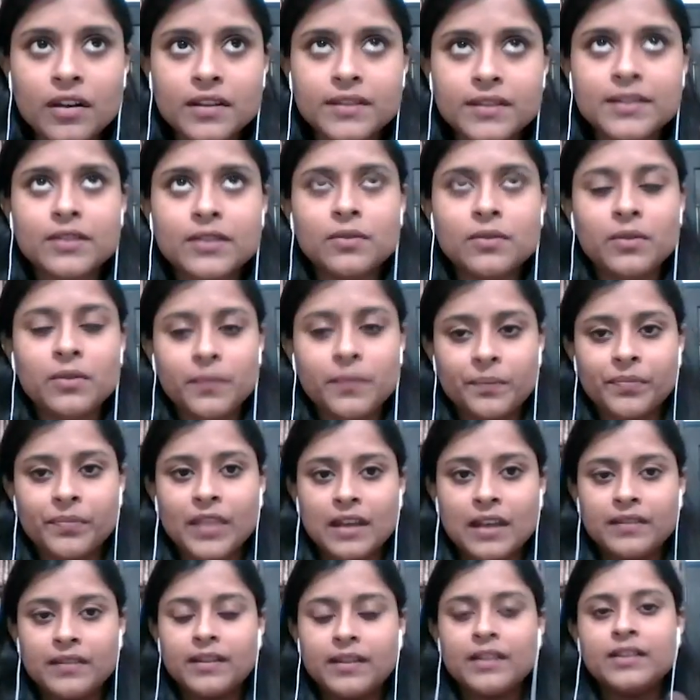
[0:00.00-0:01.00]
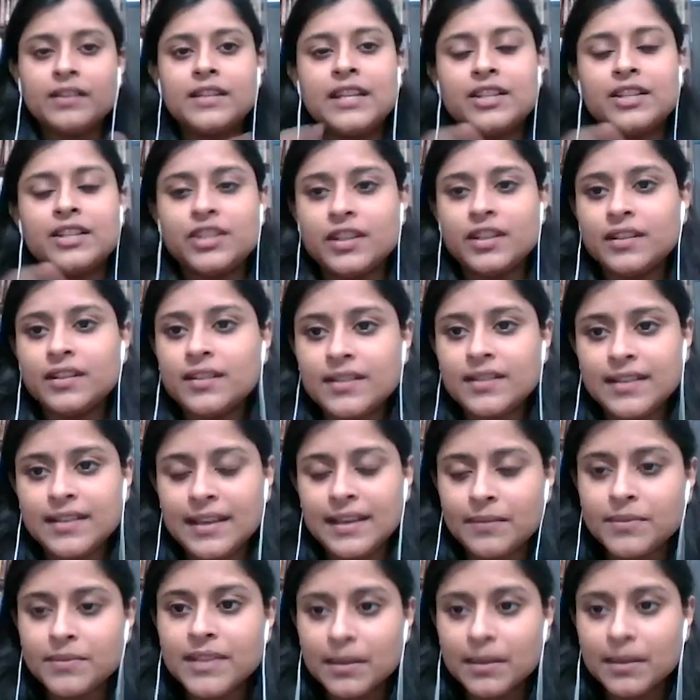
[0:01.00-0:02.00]
so they're teaching the
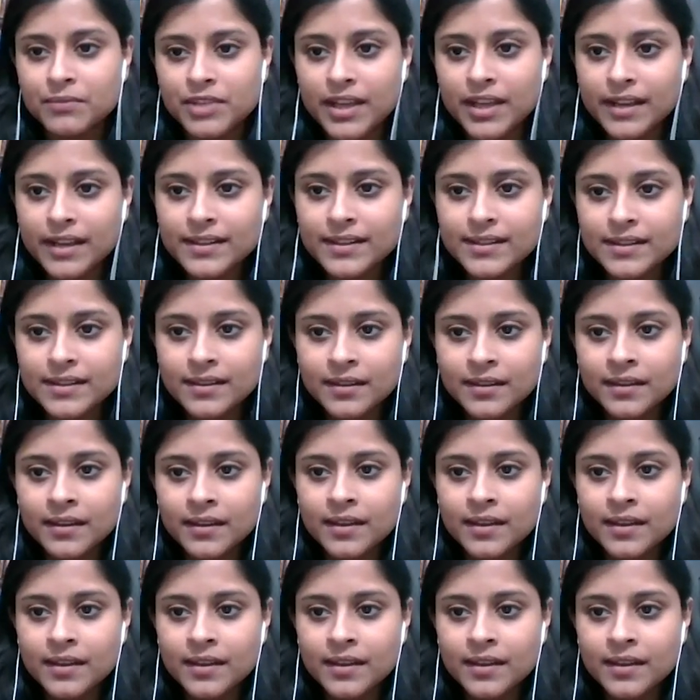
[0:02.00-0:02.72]
same subjects.